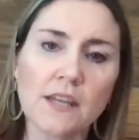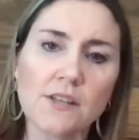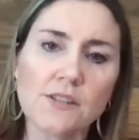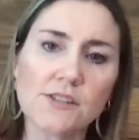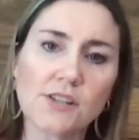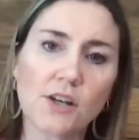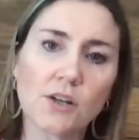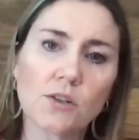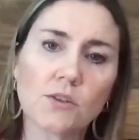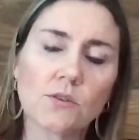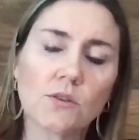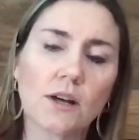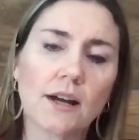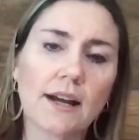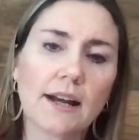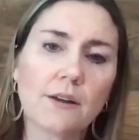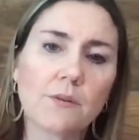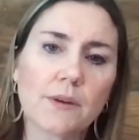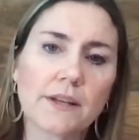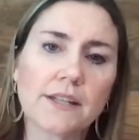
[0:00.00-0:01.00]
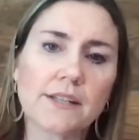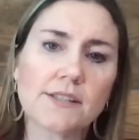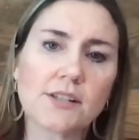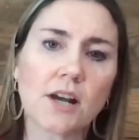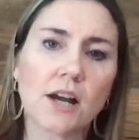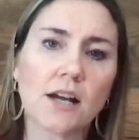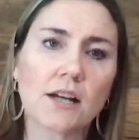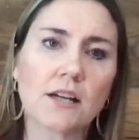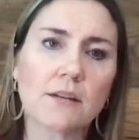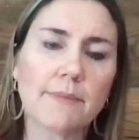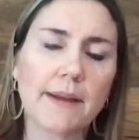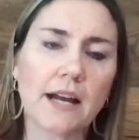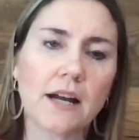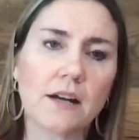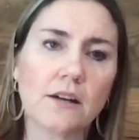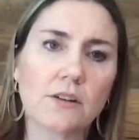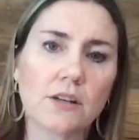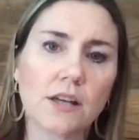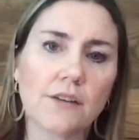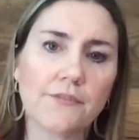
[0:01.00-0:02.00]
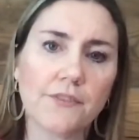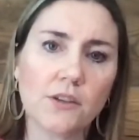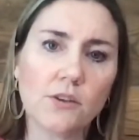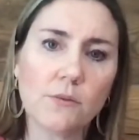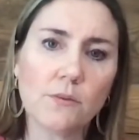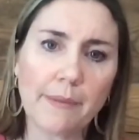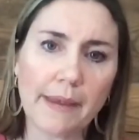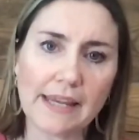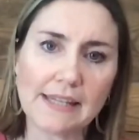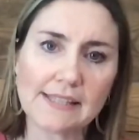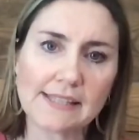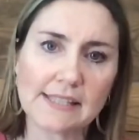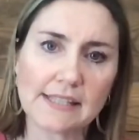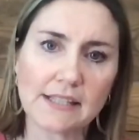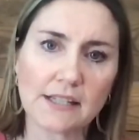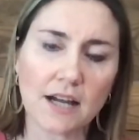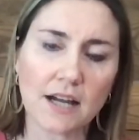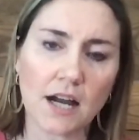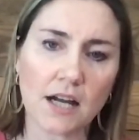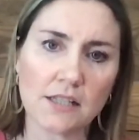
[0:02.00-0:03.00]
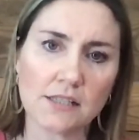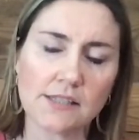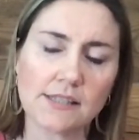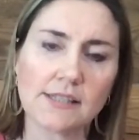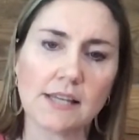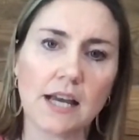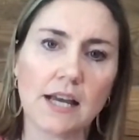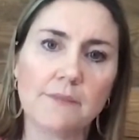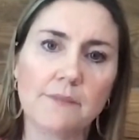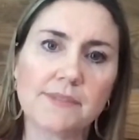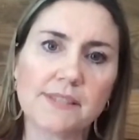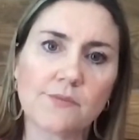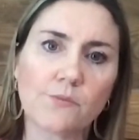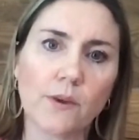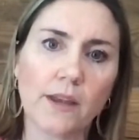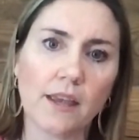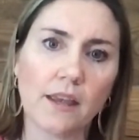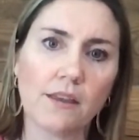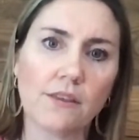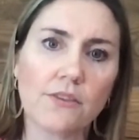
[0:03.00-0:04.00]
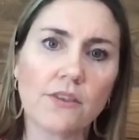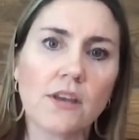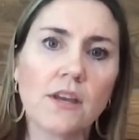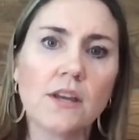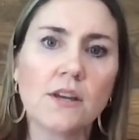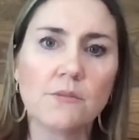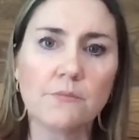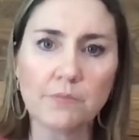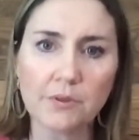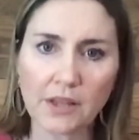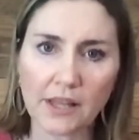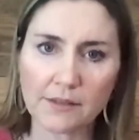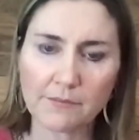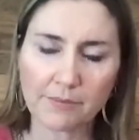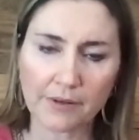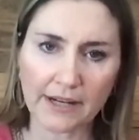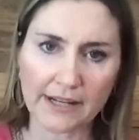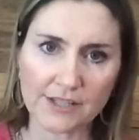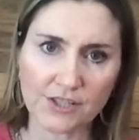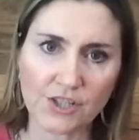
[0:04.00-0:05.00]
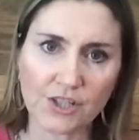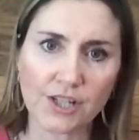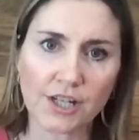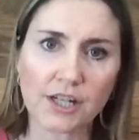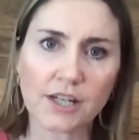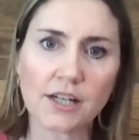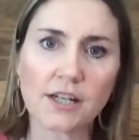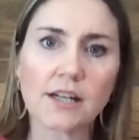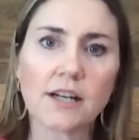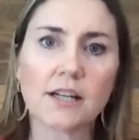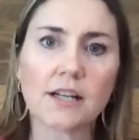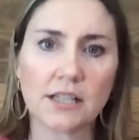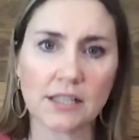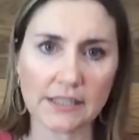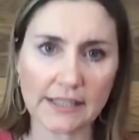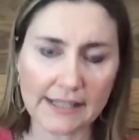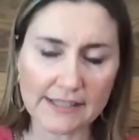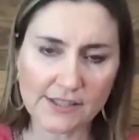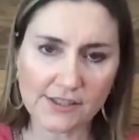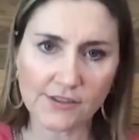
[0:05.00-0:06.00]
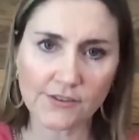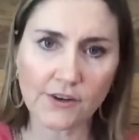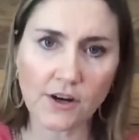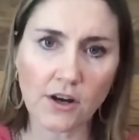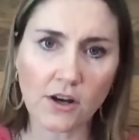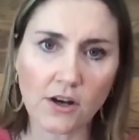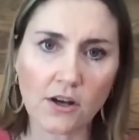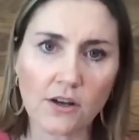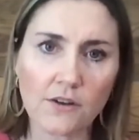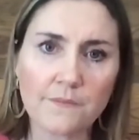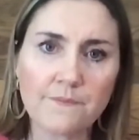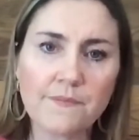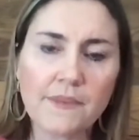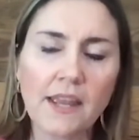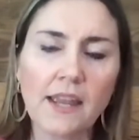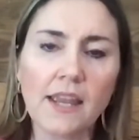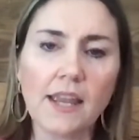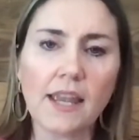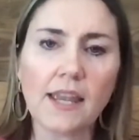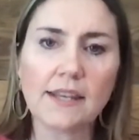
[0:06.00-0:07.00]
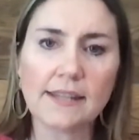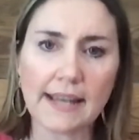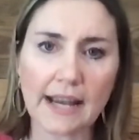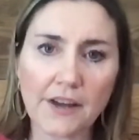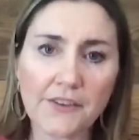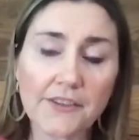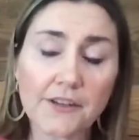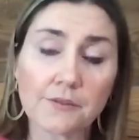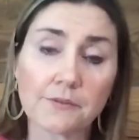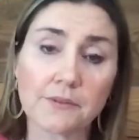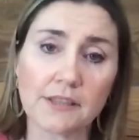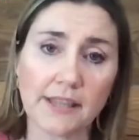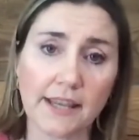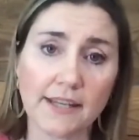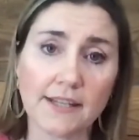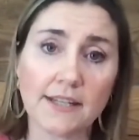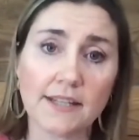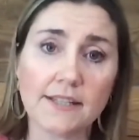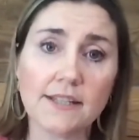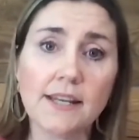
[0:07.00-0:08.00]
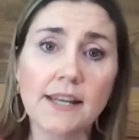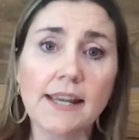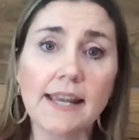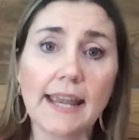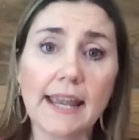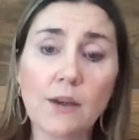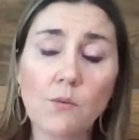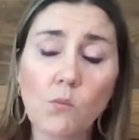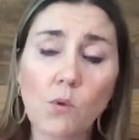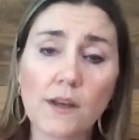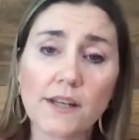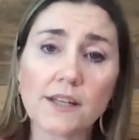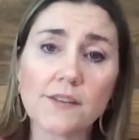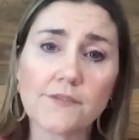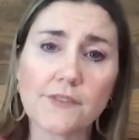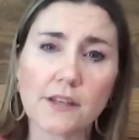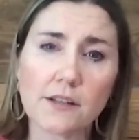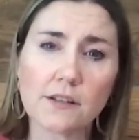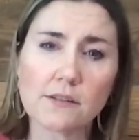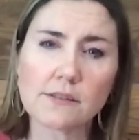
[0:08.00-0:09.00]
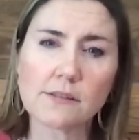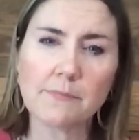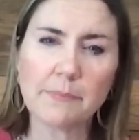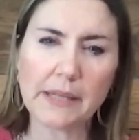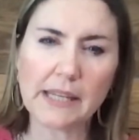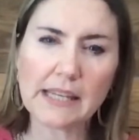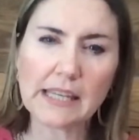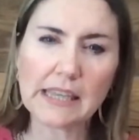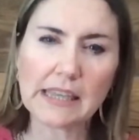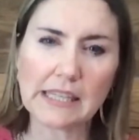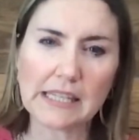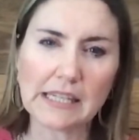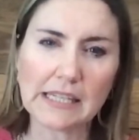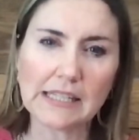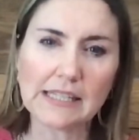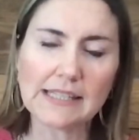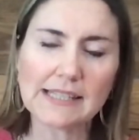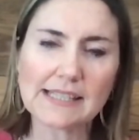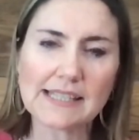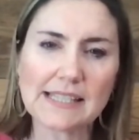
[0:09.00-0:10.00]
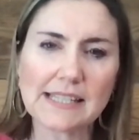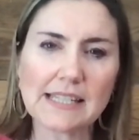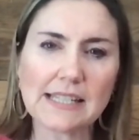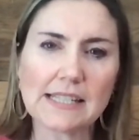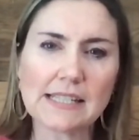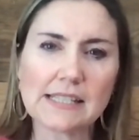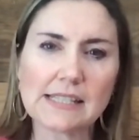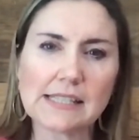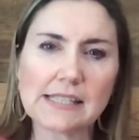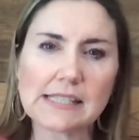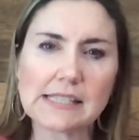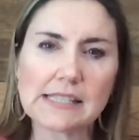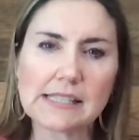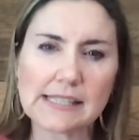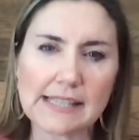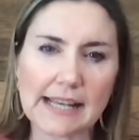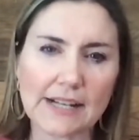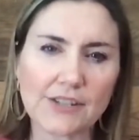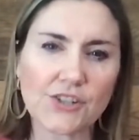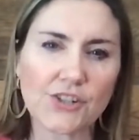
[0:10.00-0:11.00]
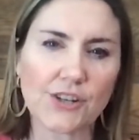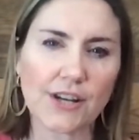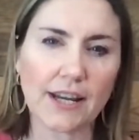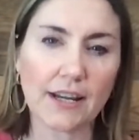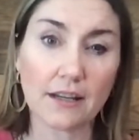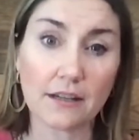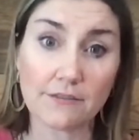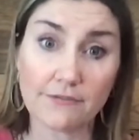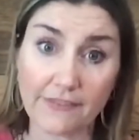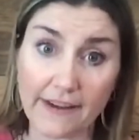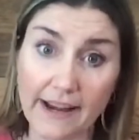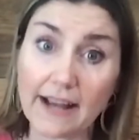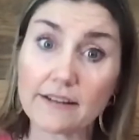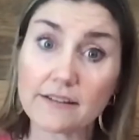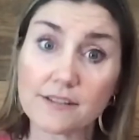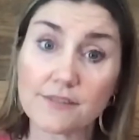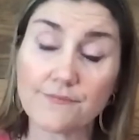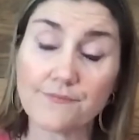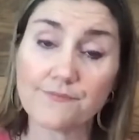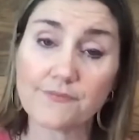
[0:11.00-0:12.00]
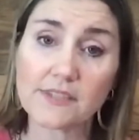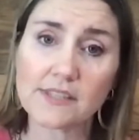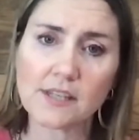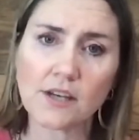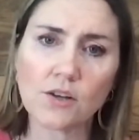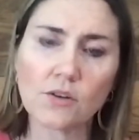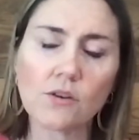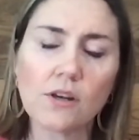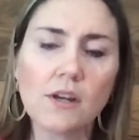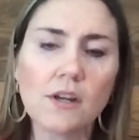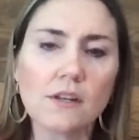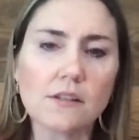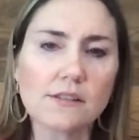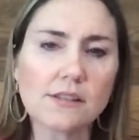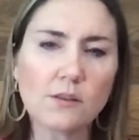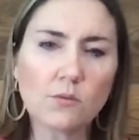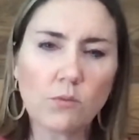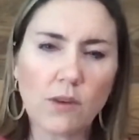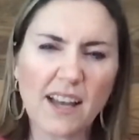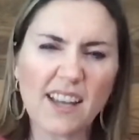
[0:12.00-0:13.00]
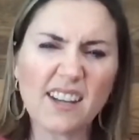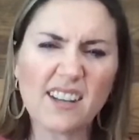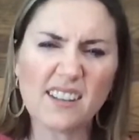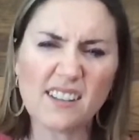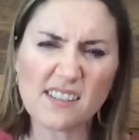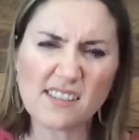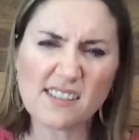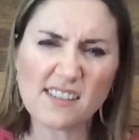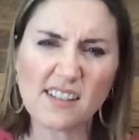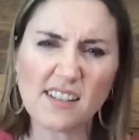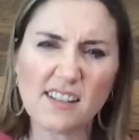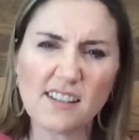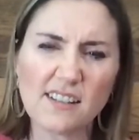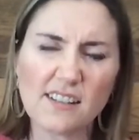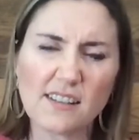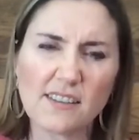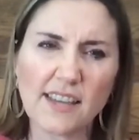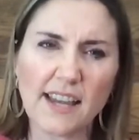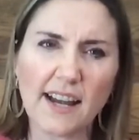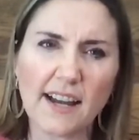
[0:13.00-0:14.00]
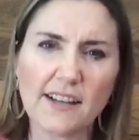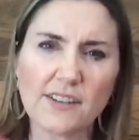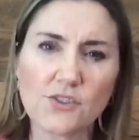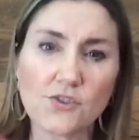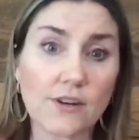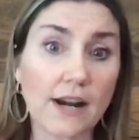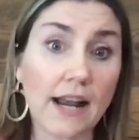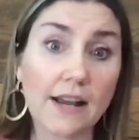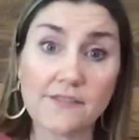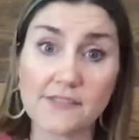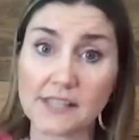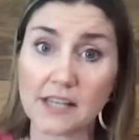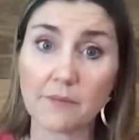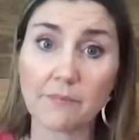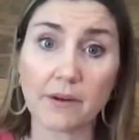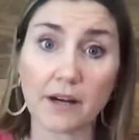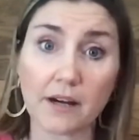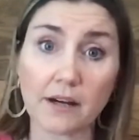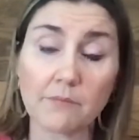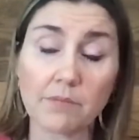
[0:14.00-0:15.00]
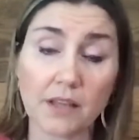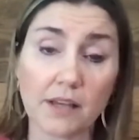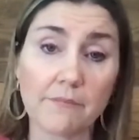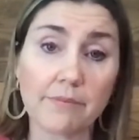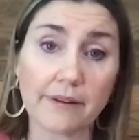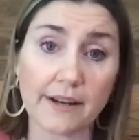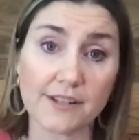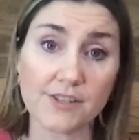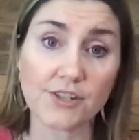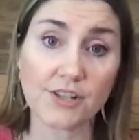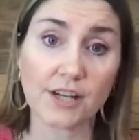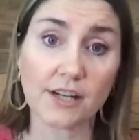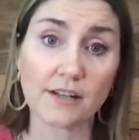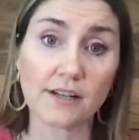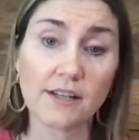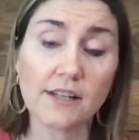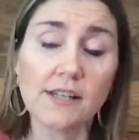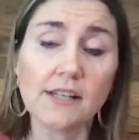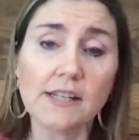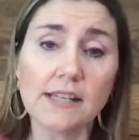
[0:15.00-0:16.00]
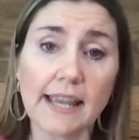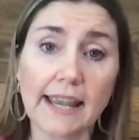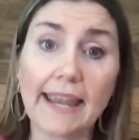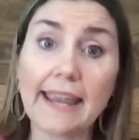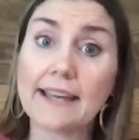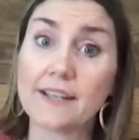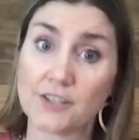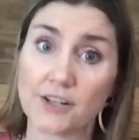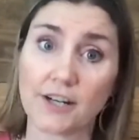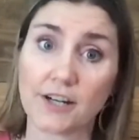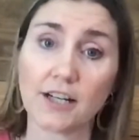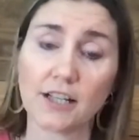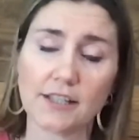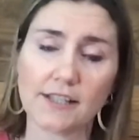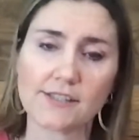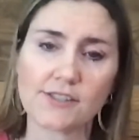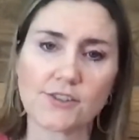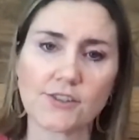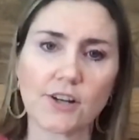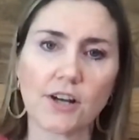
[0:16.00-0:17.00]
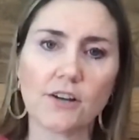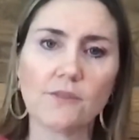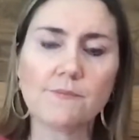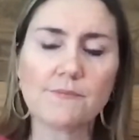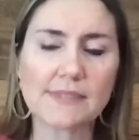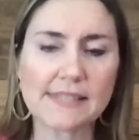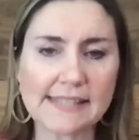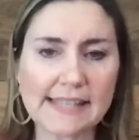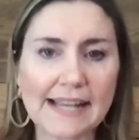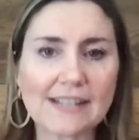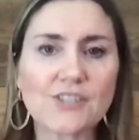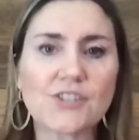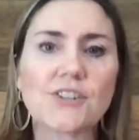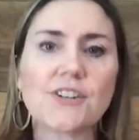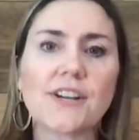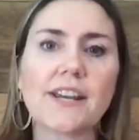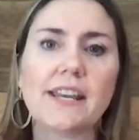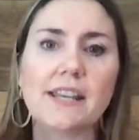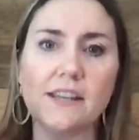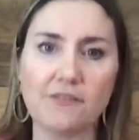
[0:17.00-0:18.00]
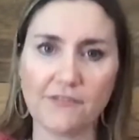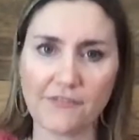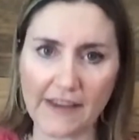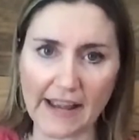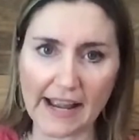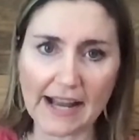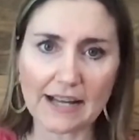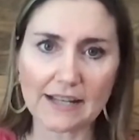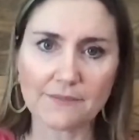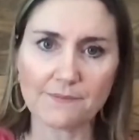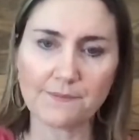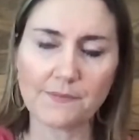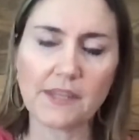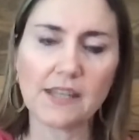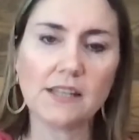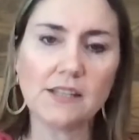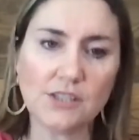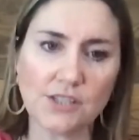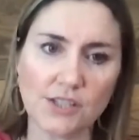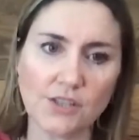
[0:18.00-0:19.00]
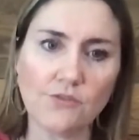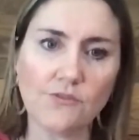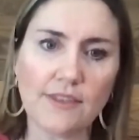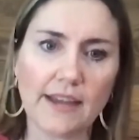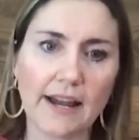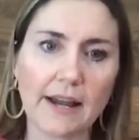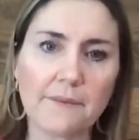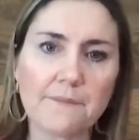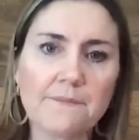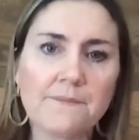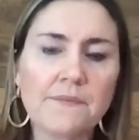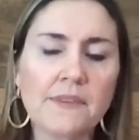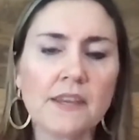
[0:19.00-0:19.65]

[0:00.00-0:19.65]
So I want to talk about a few basic concepts with blood pressure, cholesterol, and how they're related. And one of those big things is saturated fat. So what is it that drives up our blood pressure and our cholesterol? Saturated fat can do that.